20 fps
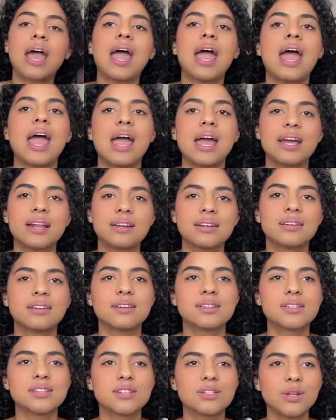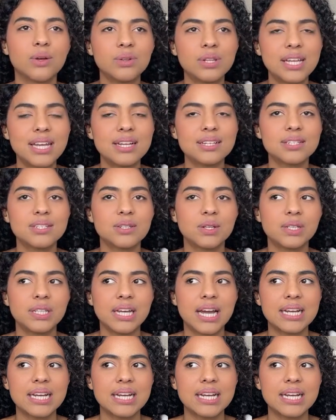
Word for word: And slowly and slowly,